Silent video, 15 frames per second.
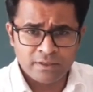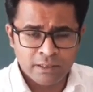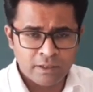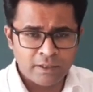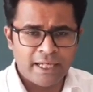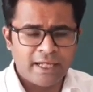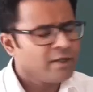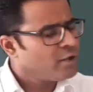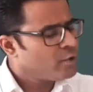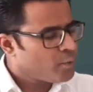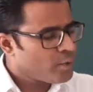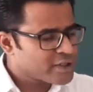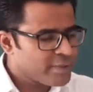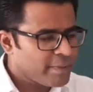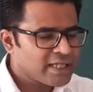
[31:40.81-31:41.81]
okay,
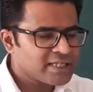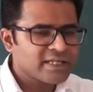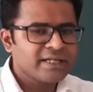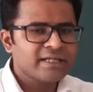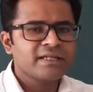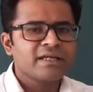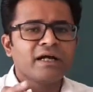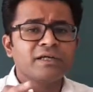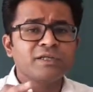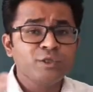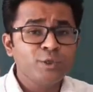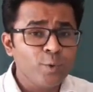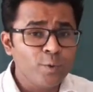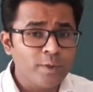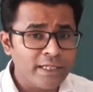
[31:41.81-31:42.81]
which makes it
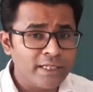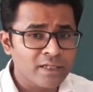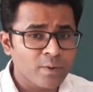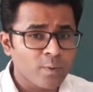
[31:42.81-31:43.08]
unique